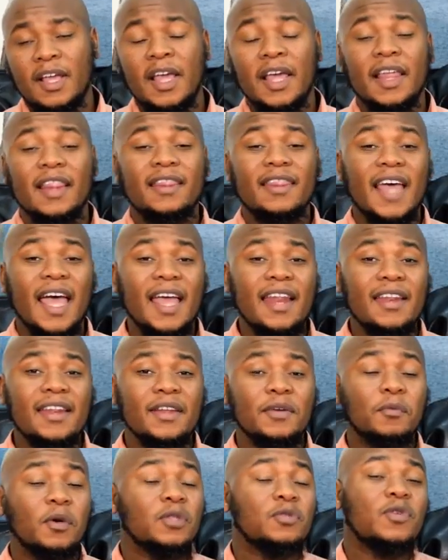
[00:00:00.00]
Then
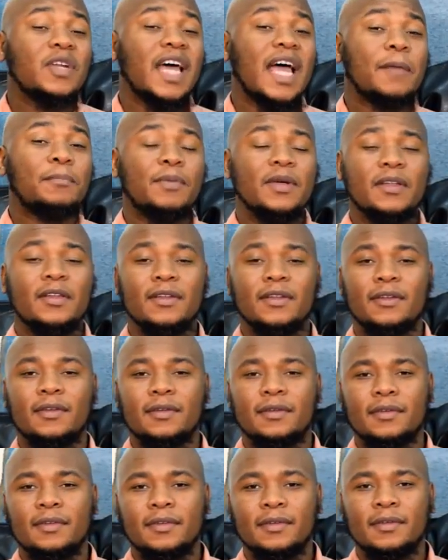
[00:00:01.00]
what will happen?
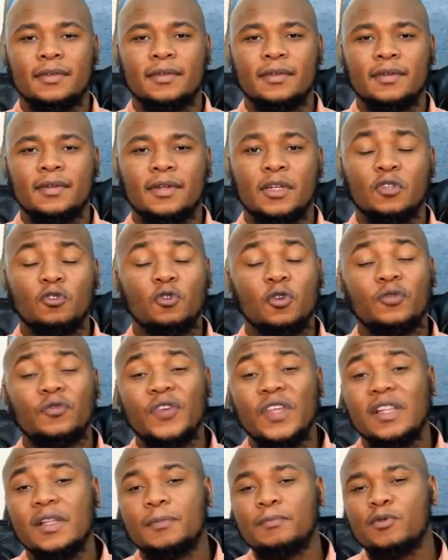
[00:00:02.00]
you'll
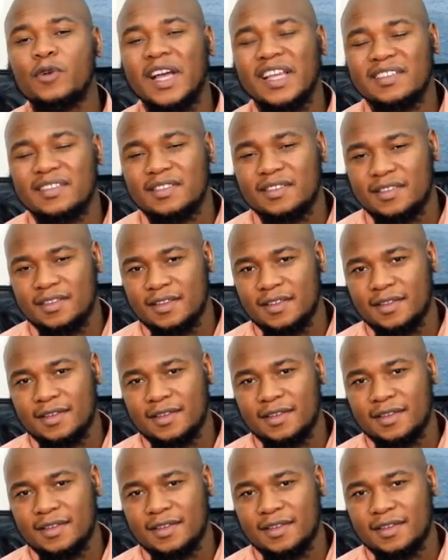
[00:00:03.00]
feel depressed.